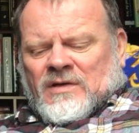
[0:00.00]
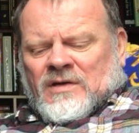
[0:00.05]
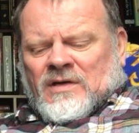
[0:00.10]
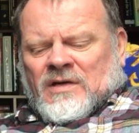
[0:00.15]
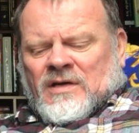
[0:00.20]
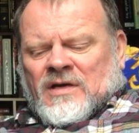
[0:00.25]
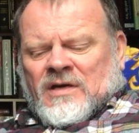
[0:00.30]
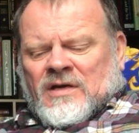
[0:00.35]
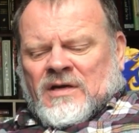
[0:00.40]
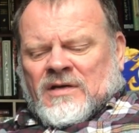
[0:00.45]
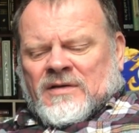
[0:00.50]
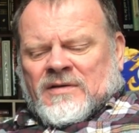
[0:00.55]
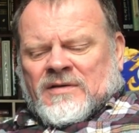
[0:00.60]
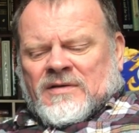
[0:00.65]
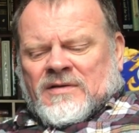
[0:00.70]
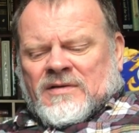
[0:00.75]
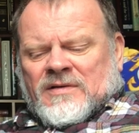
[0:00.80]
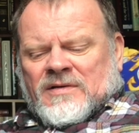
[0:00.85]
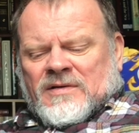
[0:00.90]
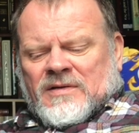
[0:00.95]

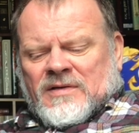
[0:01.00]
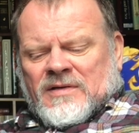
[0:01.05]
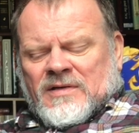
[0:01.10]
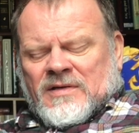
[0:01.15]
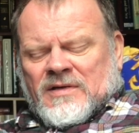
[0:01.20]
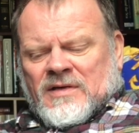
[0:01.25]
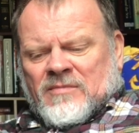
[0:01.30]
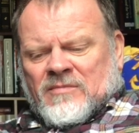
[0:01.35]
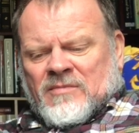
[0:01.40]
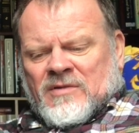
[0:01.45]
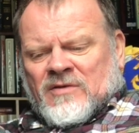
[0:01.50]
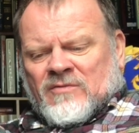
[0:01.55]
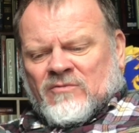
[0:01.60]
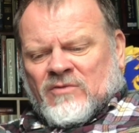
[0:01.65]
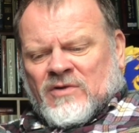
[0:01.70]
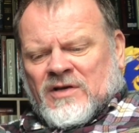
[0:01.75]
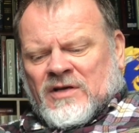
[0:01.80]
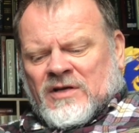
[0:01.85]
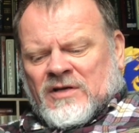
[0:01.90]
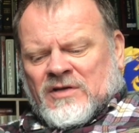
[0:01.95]
And let me
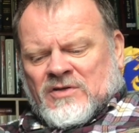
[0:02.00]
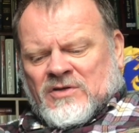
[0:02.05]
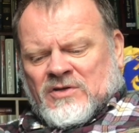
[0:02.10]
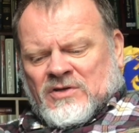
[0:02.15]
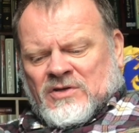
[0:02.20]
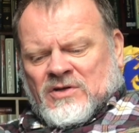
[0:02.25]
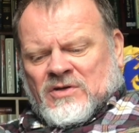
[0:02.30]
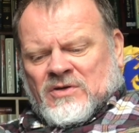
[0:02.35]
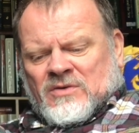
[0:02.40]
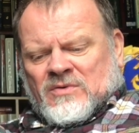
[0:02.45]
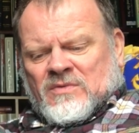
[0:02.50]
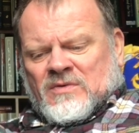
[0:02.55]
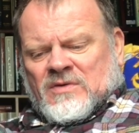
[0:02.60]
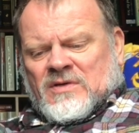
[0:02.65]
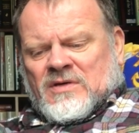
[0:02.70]
read it to you.